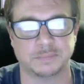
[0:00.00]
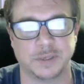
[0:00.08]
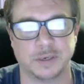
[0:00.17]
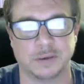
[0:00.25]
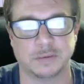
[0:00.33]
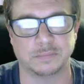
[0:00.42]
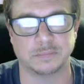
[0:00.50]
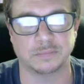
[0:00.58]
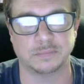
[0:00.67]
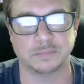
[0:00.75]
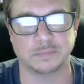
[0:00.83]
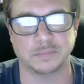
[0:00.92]
you
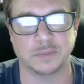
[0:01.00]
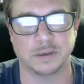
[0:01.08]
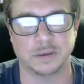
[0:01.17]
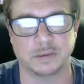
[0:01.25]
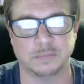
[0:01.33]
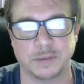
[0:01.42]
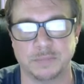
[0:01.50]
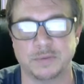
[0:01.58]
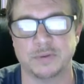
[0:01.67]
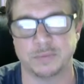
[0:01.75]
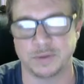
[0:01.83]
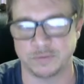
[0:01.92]
know, people
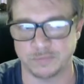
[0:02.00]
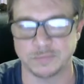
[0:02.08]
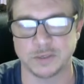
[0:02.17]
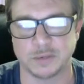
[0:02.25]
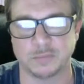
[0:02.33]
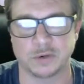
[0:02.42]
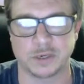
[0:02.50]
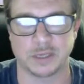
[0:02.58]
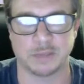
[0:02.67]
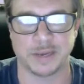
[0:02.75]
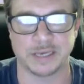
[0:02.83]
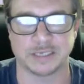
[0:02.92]
that we've done work in
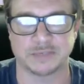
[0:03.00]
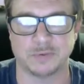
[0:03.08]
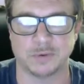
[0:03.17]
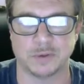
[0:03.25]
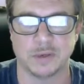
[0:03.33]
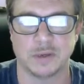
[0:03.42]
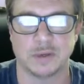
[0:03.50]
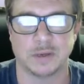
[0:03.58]
the past for,